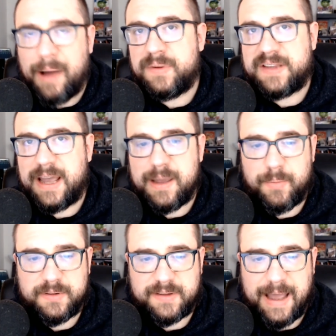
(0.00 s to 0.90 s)
was
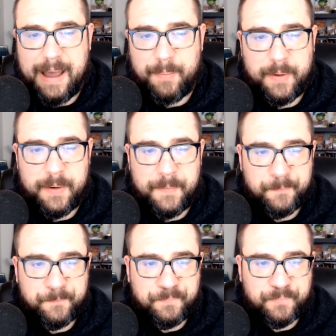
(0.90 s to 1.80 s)
able to happen
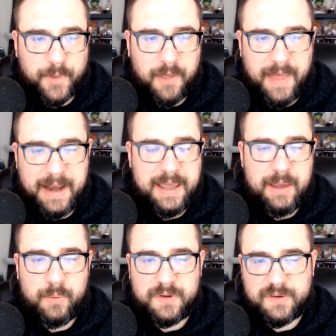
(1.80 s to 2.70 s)
and that he
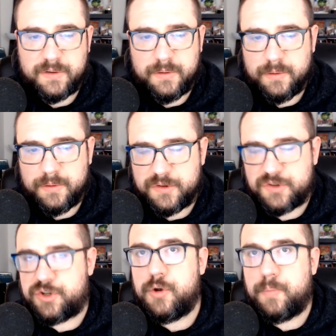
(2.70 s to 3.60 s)
was
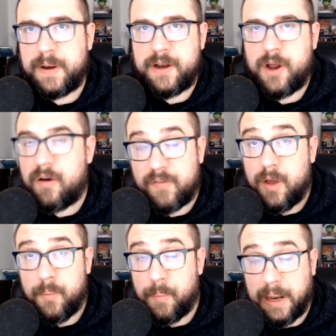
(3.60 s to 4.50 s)
stupid enough,
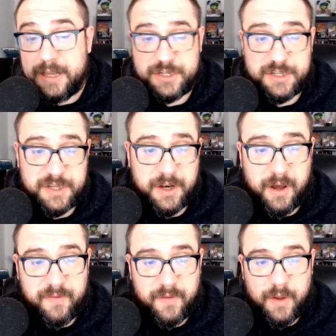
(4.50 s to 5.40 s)
malicious
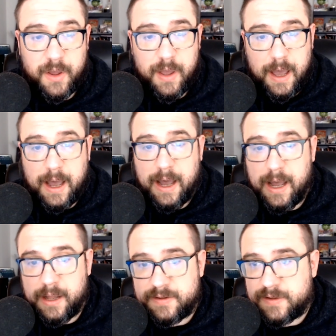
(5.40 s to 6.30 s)
enough
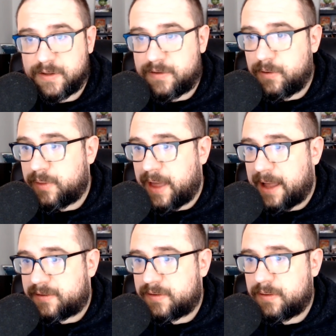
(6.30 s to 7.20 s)
to do
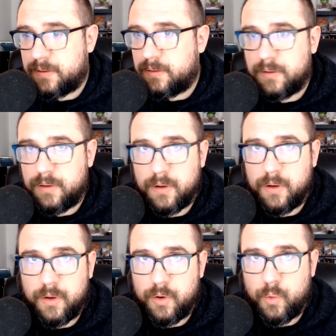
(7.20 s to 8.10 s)
that.
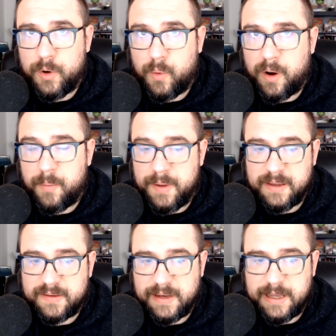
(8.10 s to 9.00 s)
Who would want to be
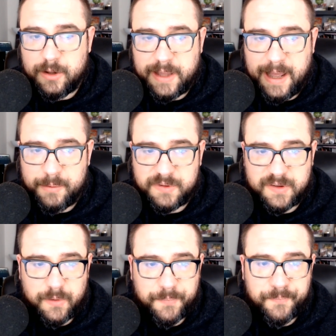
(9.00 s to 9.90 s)
his legal
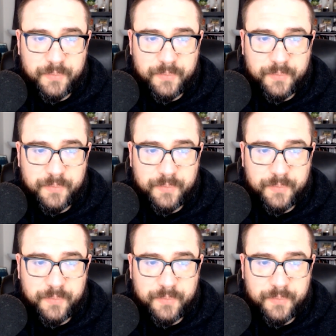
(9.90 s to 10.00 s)
counsel?